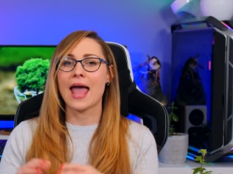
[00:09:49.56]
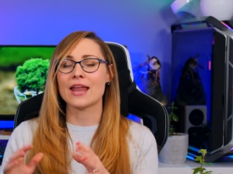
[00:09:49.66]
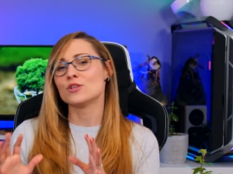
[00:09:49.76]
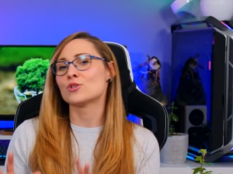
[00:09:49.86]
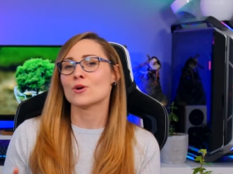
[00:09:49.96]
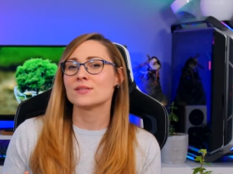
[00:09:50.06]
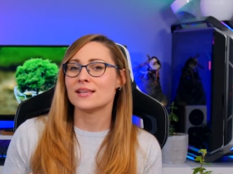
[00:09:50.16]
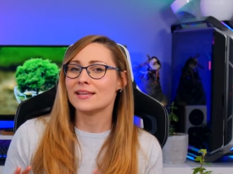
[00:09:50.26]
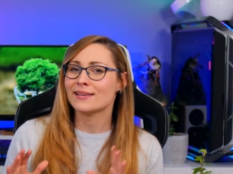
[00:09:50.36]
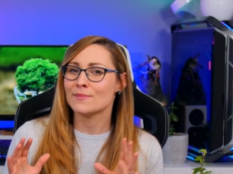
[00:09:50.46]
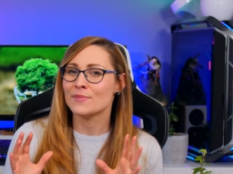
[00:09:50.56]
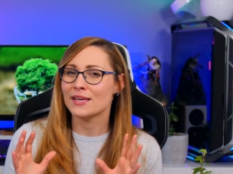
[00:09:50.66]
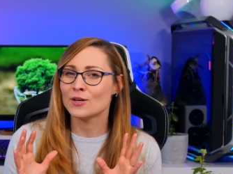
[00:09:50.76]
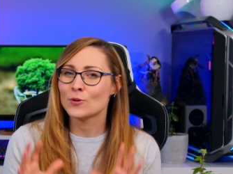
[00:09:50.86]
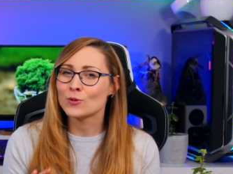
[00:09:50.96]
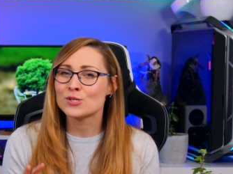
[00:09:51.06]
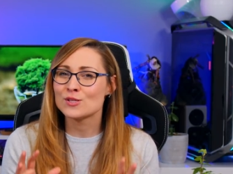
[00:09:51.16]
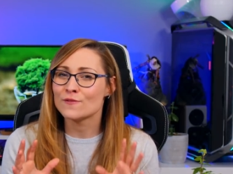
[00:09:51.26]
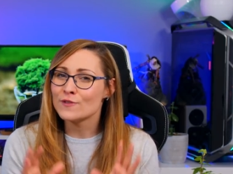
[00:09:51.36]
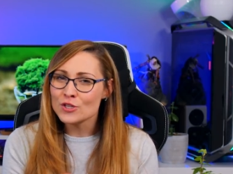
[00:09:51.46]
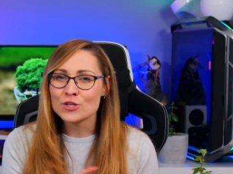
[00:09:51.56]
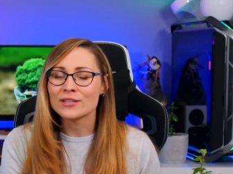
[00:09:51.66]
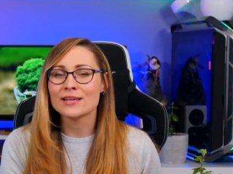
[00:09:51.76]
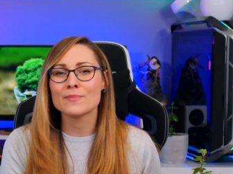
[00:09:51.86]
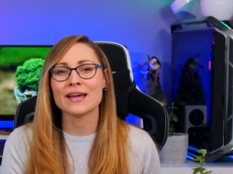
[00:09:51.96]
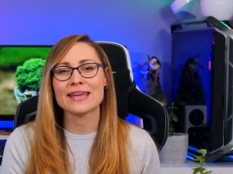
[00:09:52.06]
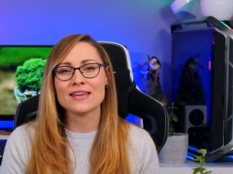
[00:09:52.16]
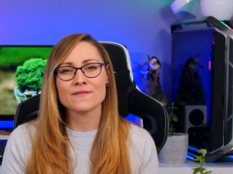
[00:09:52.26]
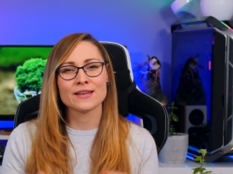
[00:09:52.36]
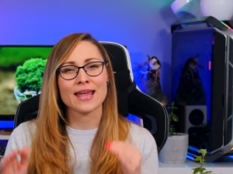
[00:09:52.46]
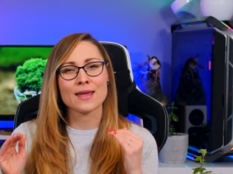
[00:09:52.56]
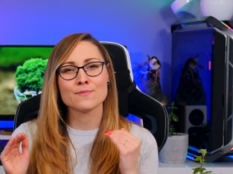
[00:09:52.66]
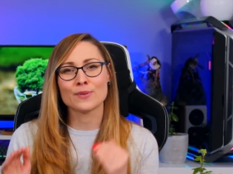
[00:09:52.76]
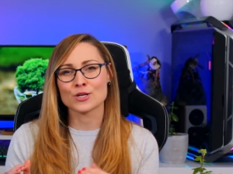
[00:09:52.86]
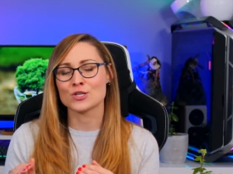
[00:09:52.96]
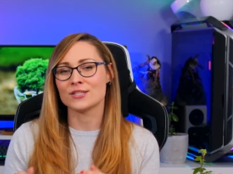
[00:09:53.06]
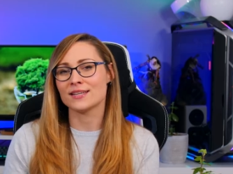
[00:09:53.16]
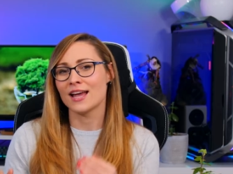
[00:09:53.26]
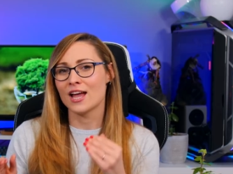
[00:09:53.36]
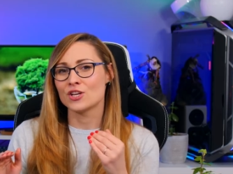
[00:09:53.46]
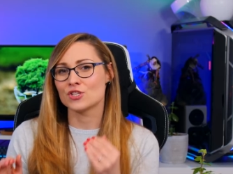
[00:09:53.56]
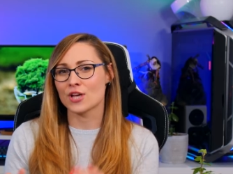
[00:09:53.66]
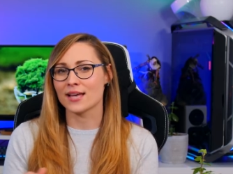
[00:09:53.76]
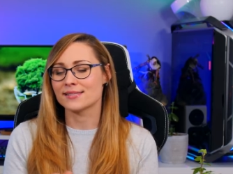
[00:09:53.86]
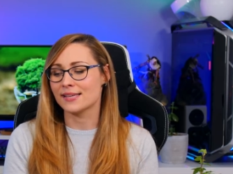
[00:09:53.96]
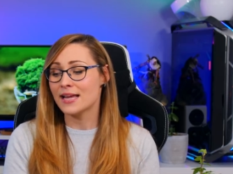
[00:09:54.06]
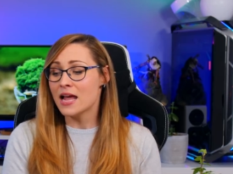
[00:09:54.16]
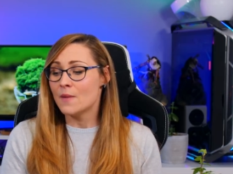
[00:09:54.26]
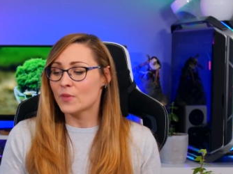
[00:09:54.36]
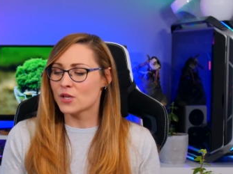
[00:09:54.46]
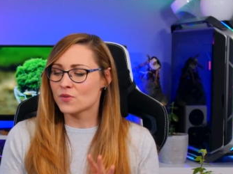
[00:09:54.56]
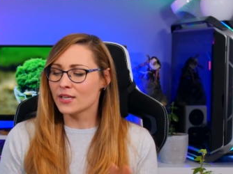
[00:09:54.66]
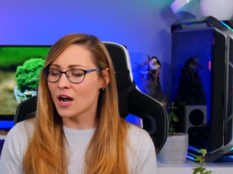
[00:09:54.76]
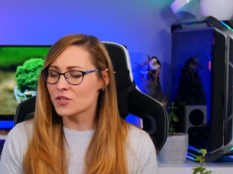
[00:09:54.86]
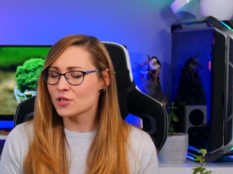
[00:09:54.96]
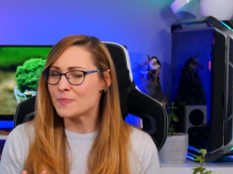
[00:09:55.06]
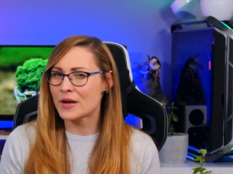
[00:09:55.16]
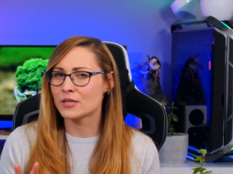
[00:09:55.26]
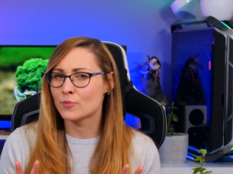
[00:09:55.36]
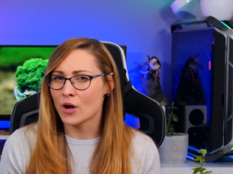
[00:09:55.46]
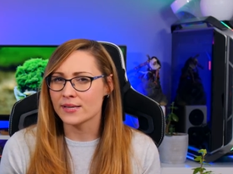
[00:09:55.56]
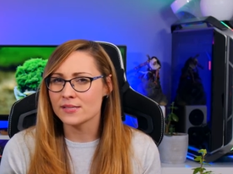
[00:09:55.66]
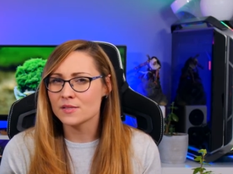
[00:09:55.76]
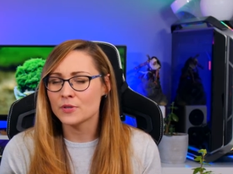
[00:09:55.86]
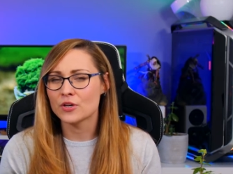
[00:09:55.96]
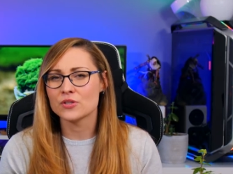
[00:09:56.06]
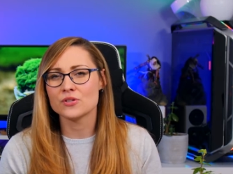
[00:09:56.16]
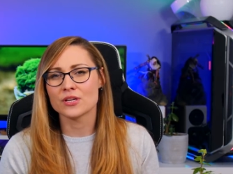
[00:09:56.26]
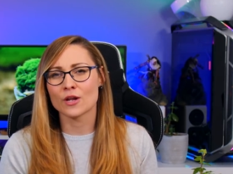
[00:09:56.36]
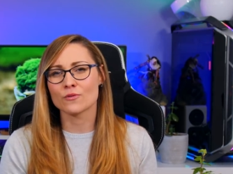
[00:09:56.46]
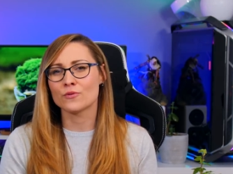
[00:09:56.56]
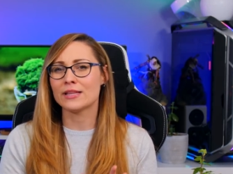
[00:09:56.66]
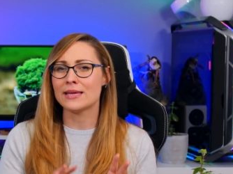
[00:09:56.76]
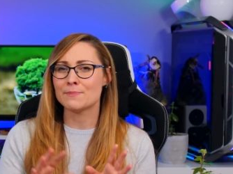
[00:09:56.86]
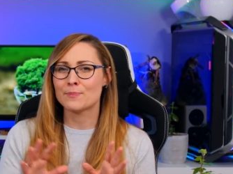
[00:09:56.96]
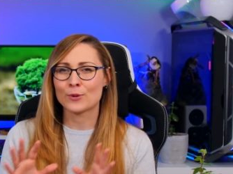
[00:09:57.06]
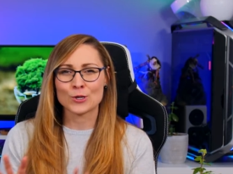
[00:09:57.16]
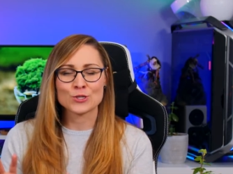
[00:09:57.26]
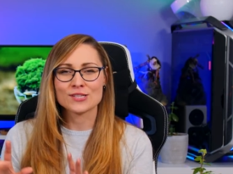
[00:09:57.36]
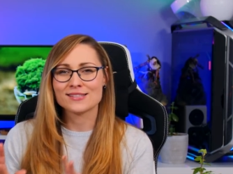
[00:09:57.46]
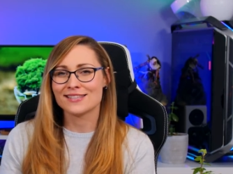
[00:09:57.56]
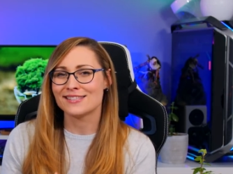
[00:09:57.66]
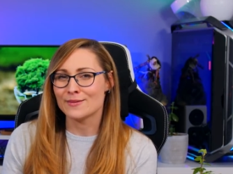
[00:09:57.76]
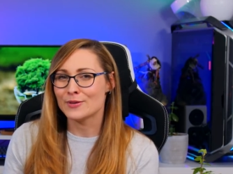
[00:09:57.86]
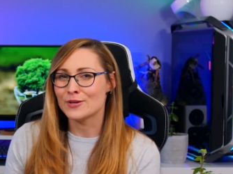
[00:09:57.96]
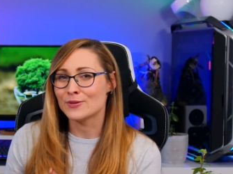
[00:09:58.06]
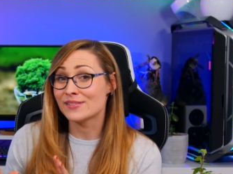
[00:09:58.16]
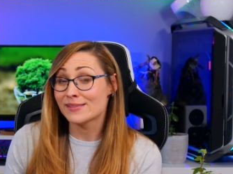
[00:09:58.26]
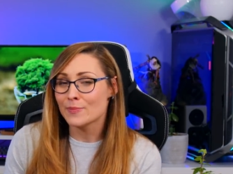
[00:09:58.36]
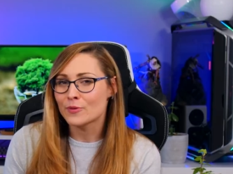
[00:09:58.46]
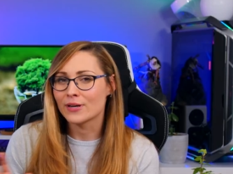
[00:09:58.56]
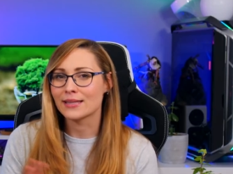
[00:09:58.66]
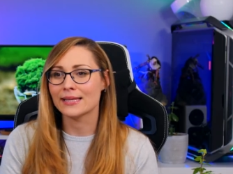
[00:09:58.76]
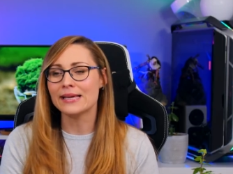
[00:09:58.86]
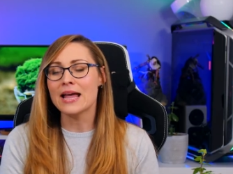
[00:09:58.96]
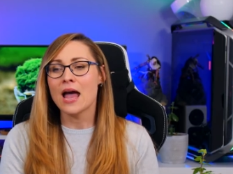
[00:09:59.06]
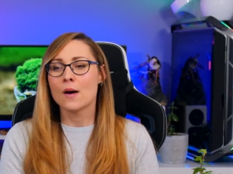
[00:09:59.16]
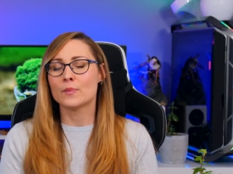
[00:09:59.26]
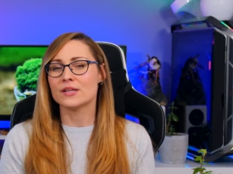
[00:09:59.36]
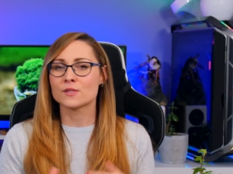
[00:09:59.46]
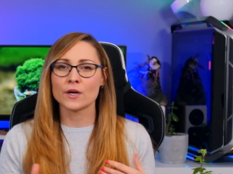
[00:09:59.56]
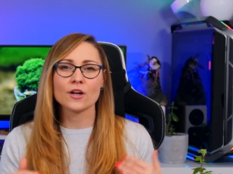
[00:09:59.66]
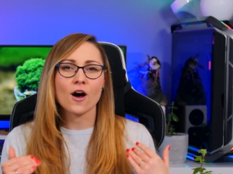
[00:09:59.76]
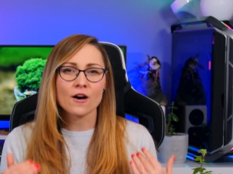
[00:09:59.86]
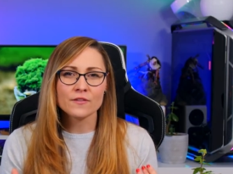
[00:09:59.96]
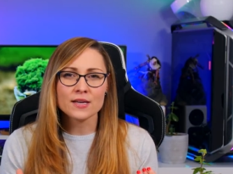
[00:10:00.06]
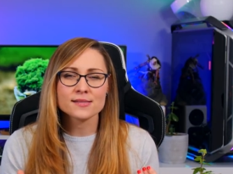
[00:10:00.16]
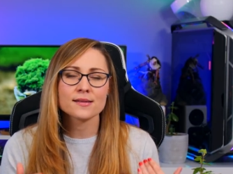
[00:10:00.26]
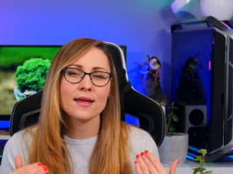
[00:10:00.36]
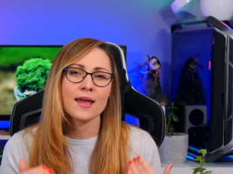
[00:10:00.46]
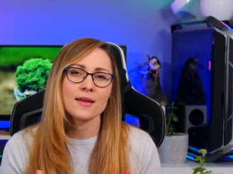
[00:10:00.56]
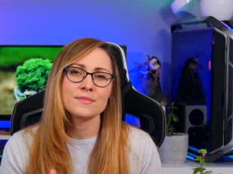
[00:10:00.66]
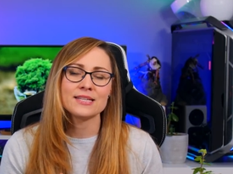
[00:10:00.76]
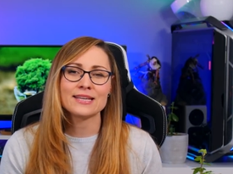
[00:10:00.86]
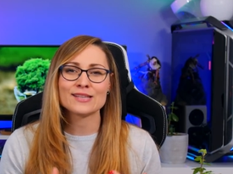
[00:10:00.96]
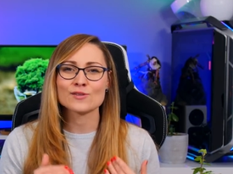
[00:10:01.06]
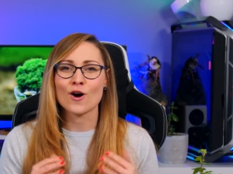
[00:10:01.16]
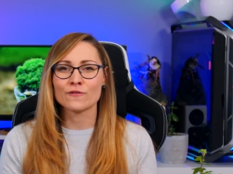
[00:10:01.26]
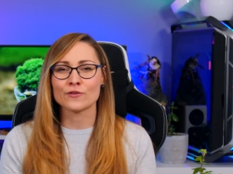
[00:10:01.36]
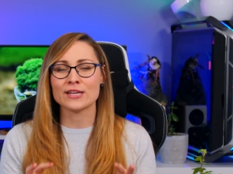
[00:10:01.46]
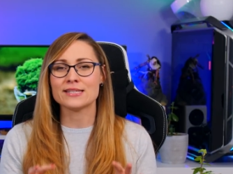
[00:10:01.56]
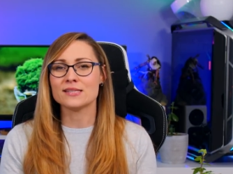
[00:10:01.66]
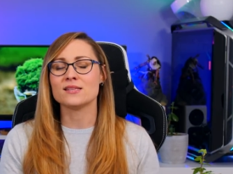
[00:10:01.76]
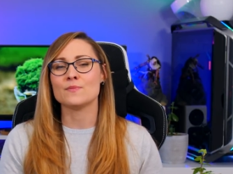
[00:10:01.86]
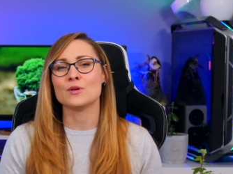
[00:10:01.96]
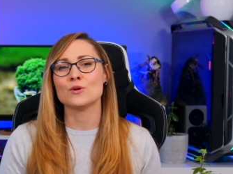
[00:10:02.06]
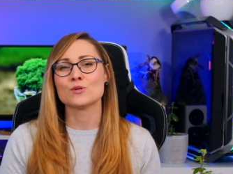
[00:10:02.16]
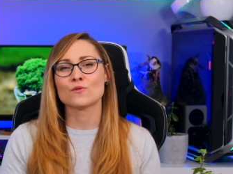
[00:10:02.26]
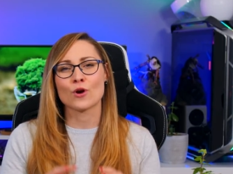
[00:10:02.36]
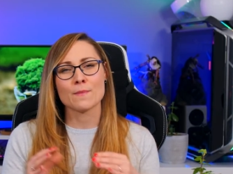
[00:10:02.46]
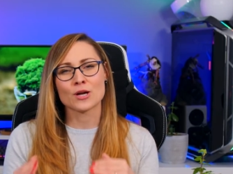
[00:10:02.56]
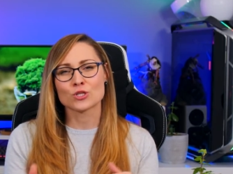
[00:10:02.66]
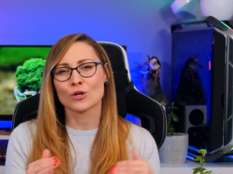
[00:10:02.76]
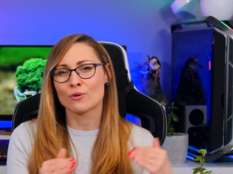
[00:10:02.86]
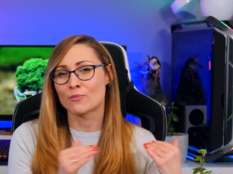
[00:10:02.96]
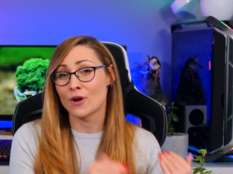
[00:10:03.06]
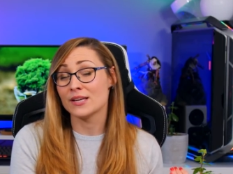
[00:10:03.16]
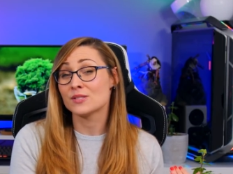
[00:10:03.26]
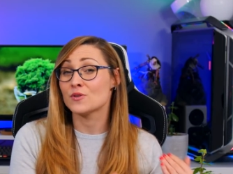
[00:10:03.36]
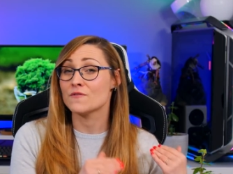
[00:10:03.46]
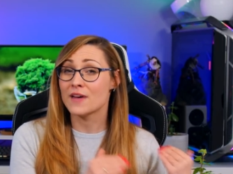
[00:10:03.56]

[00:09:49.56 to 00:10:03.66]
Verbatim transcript: and it shows that it can be cooled sufficiently by even a budget chassis. Now it's really hard to compare the prices because you cannot really purchase the CPU separately, but it's quite obvious that AMD is offering these CPUs for a much lower price to